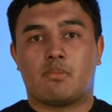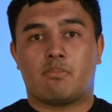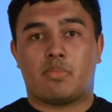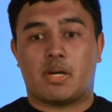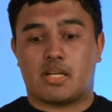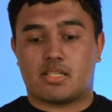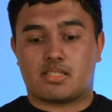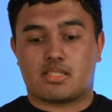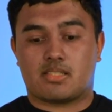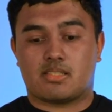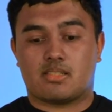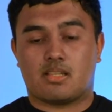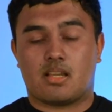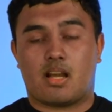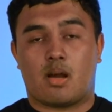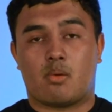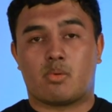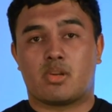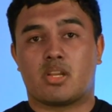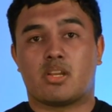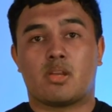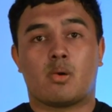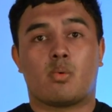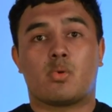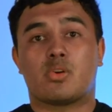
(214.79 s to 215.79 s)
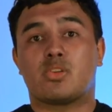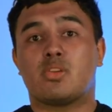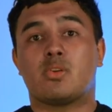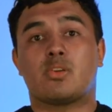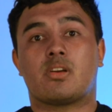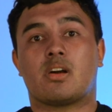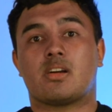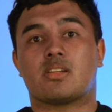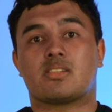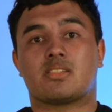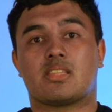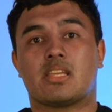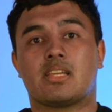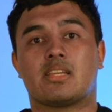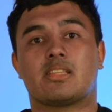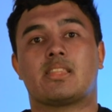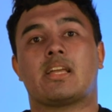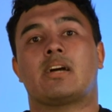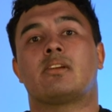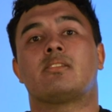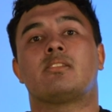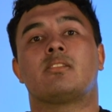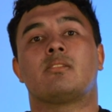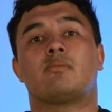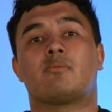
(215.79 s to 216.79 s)
But I want to know what you guys think
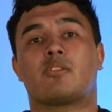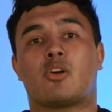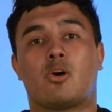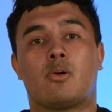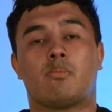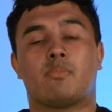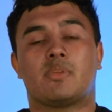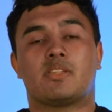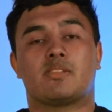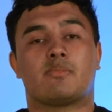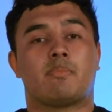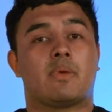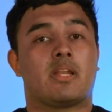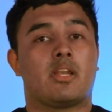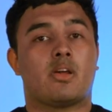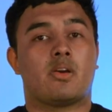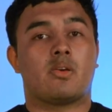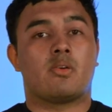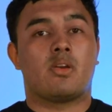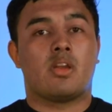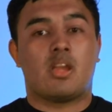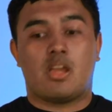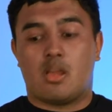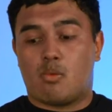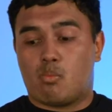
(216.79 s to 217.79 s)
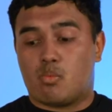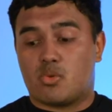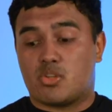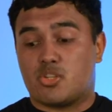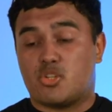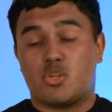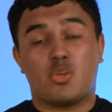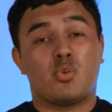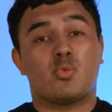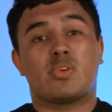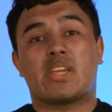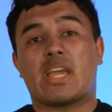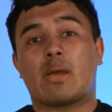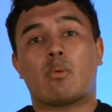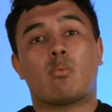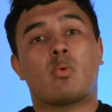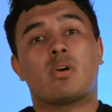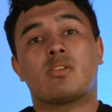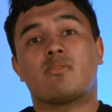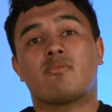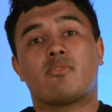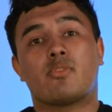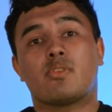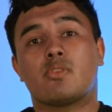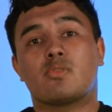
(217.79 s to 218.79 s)
down in the comments below. Would you get
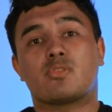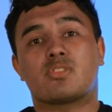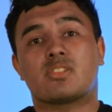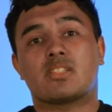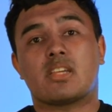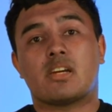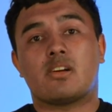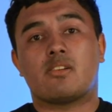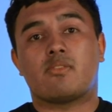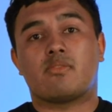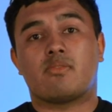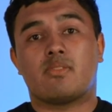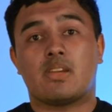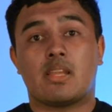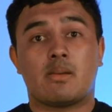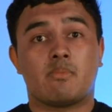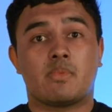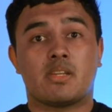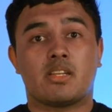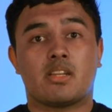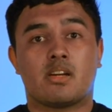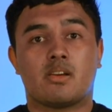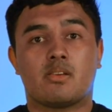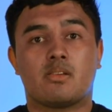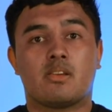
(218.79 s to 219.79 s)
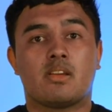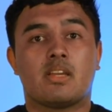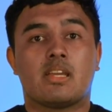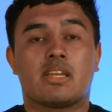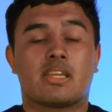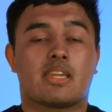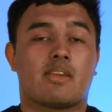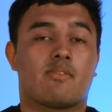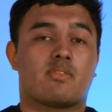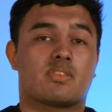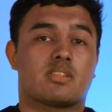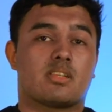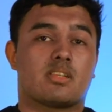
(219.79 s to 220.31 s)
one for yourself? Let me know. Give